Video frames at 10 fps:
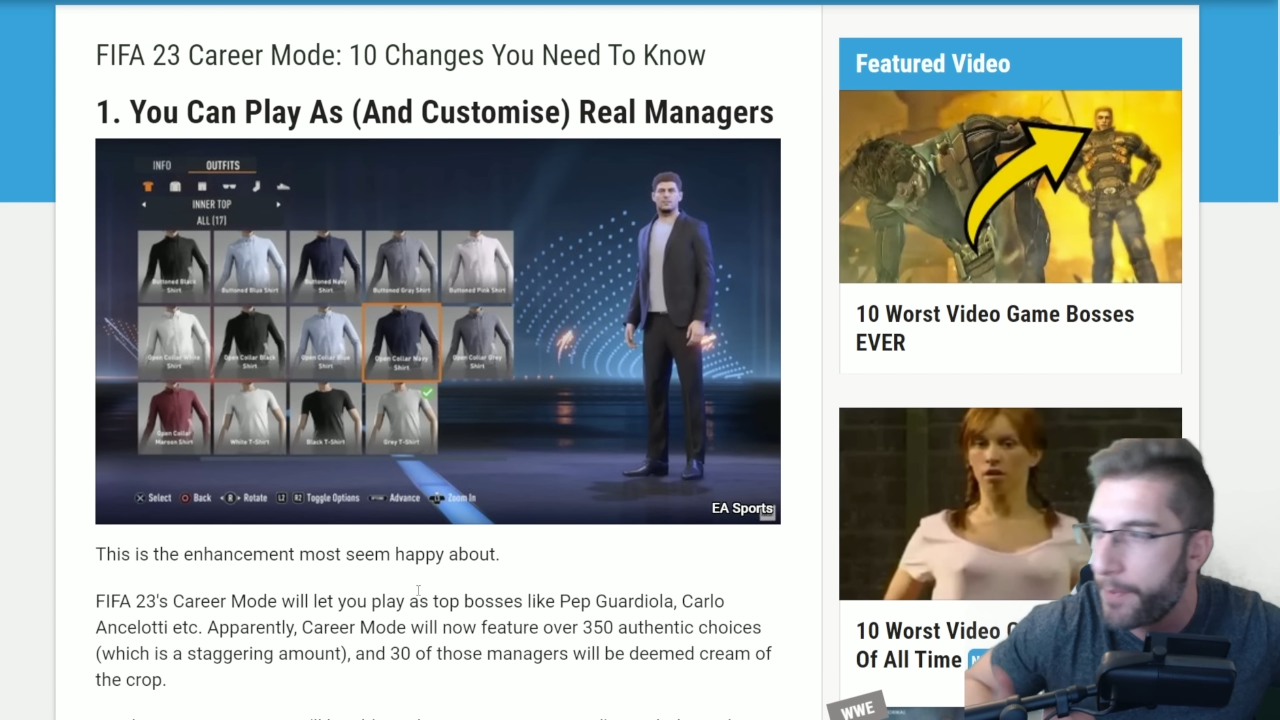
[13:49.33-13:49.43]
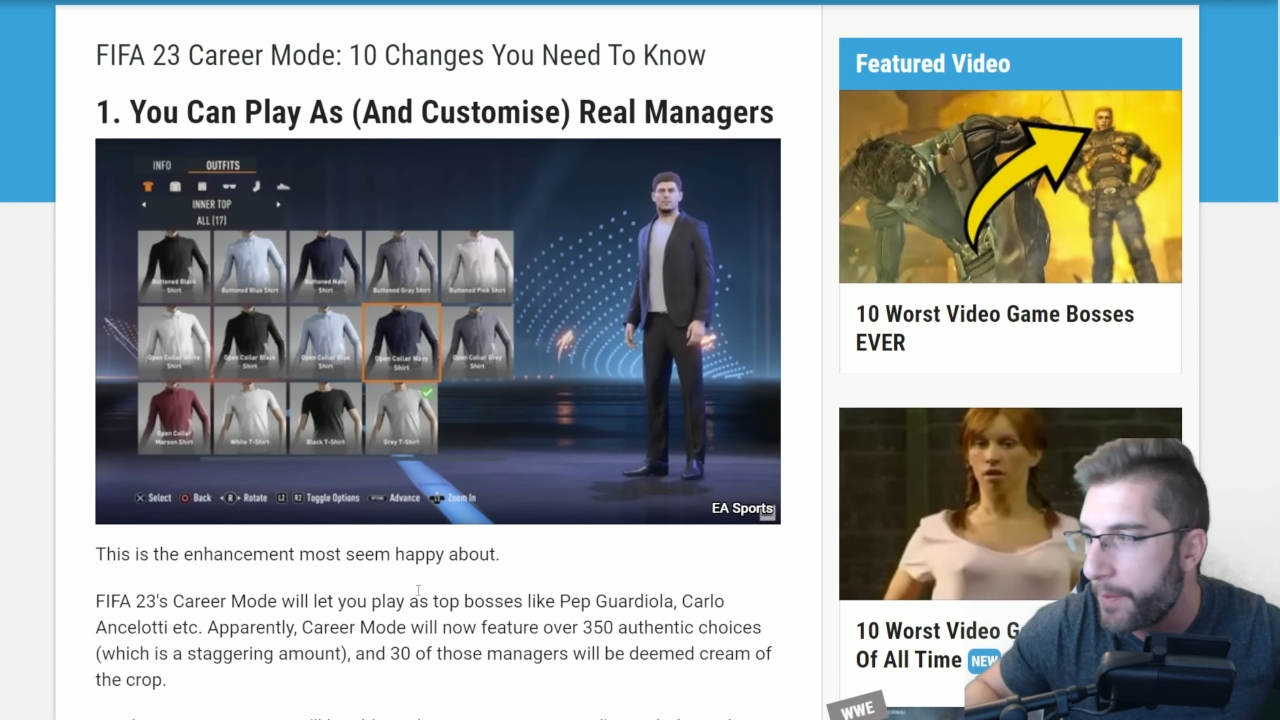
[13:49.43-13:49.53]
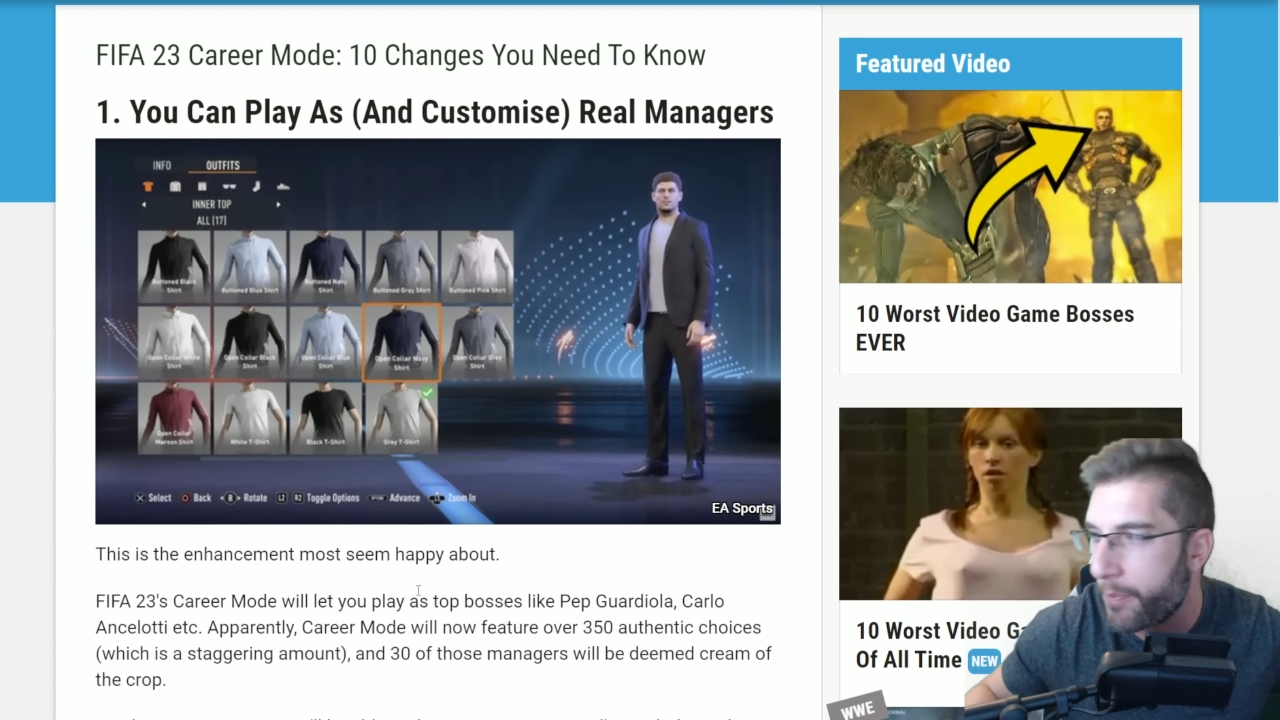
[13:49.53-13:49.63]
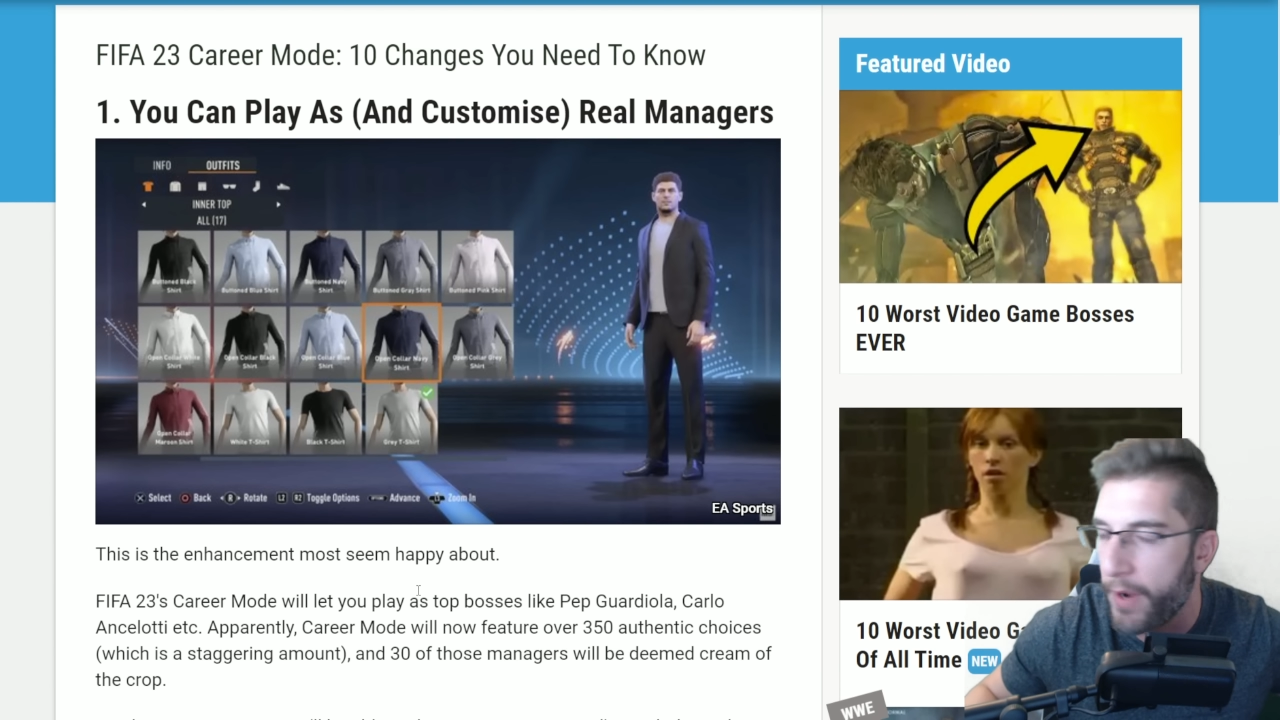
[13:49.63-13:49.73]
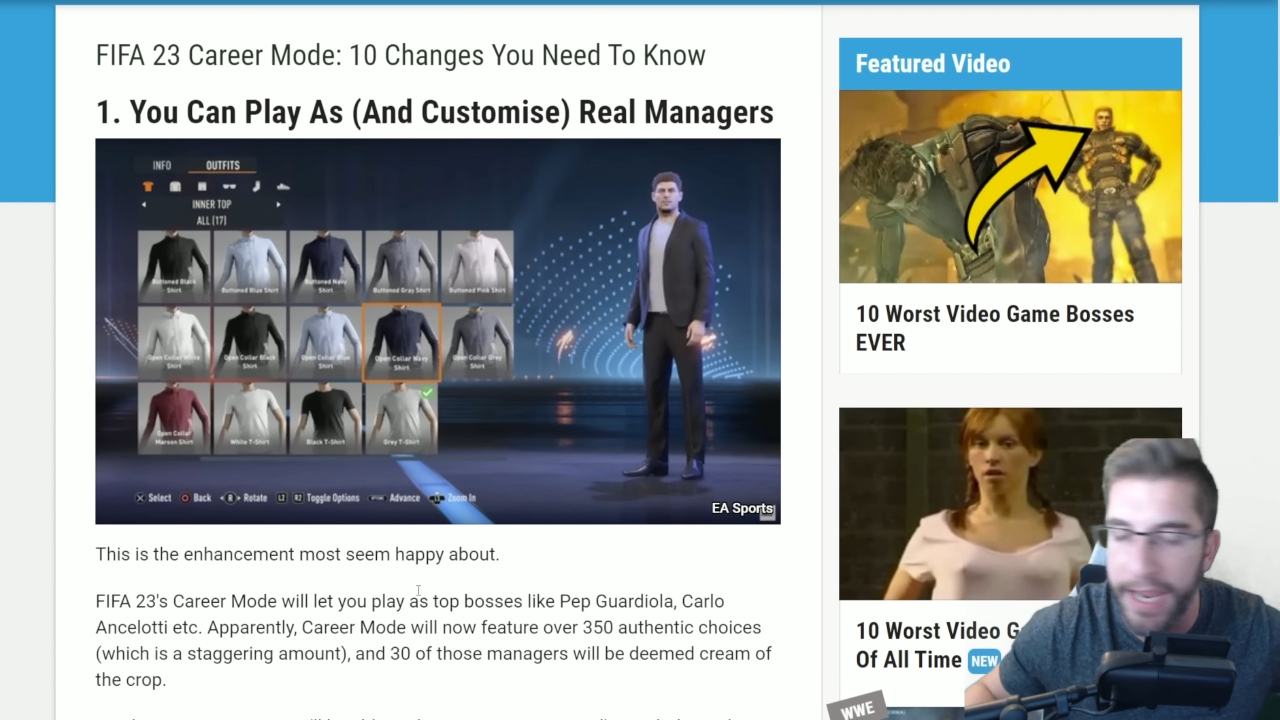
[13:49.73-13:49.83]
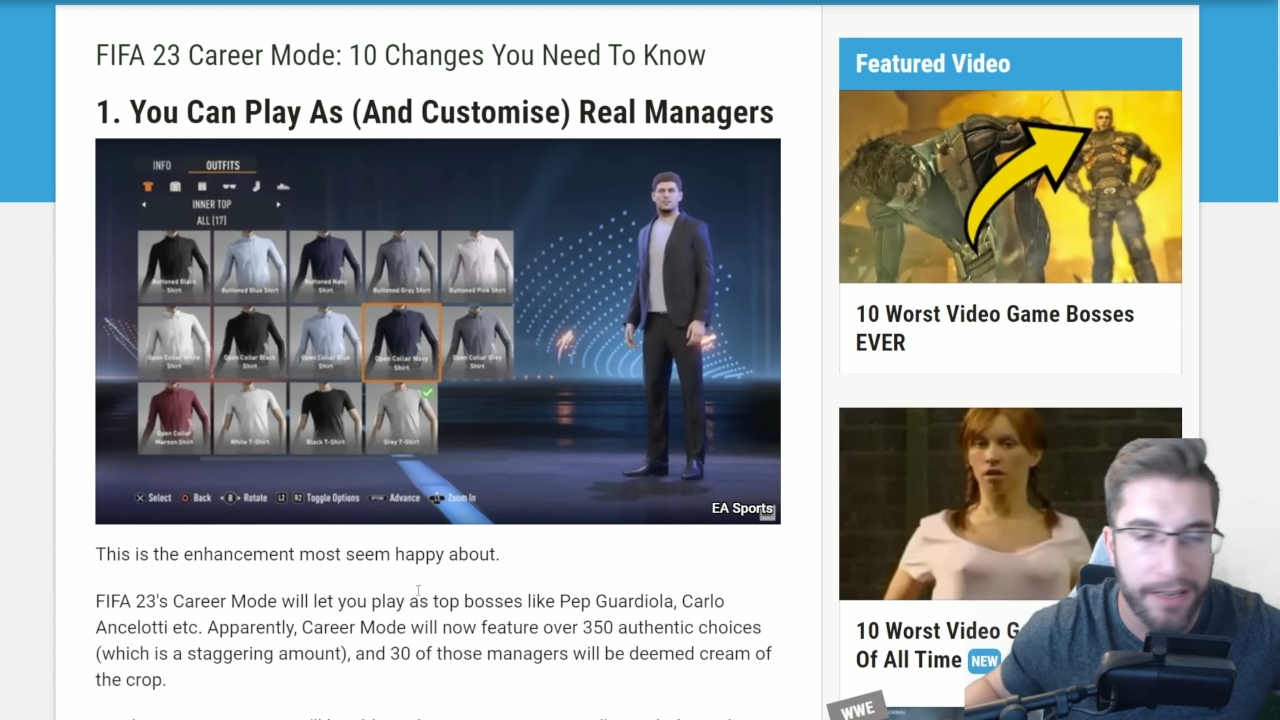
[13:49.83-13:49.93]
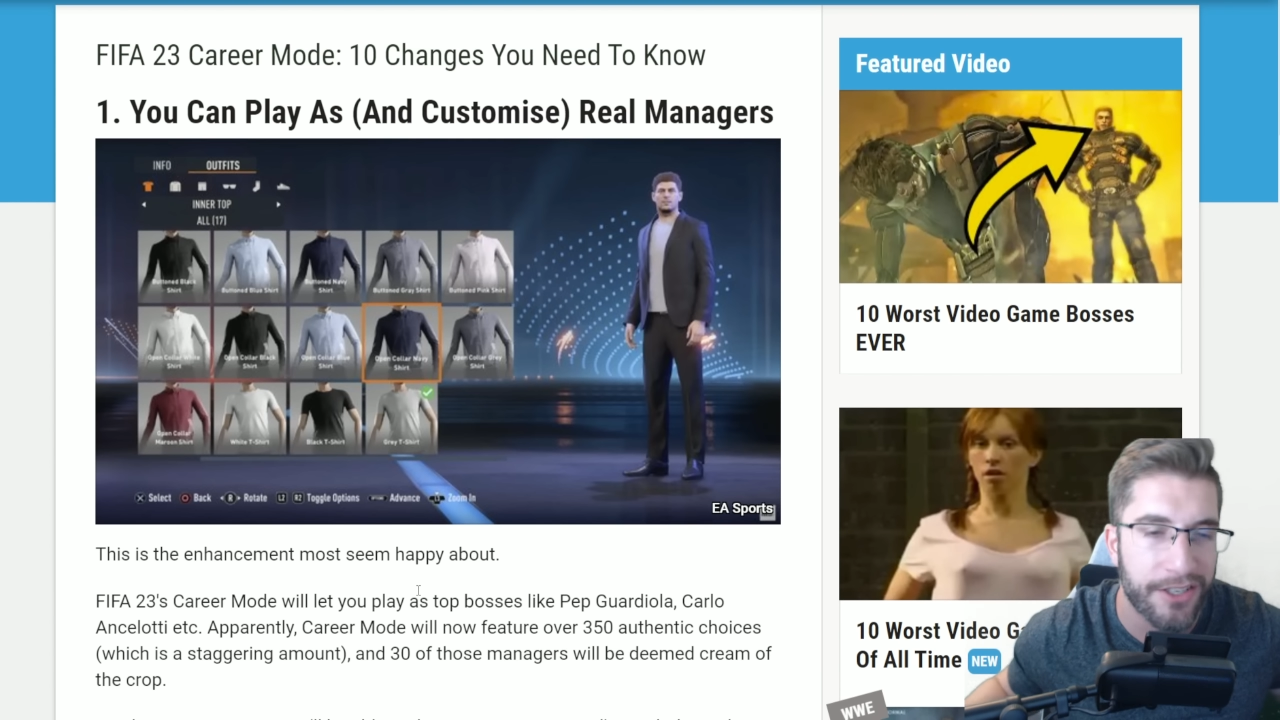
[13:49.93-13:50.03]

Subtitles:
bit break,